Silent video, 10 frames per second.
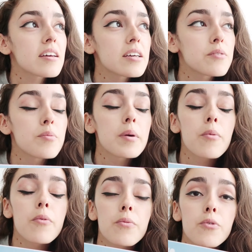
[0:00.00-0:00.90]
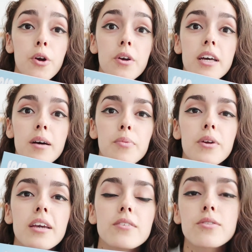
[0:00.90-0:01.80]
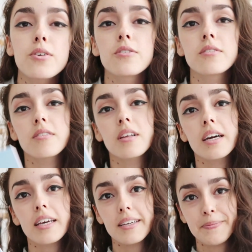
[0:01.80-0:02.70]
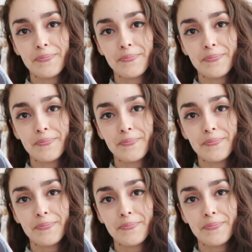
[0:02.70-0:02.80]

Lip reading: I can remember growing up when I used to go to like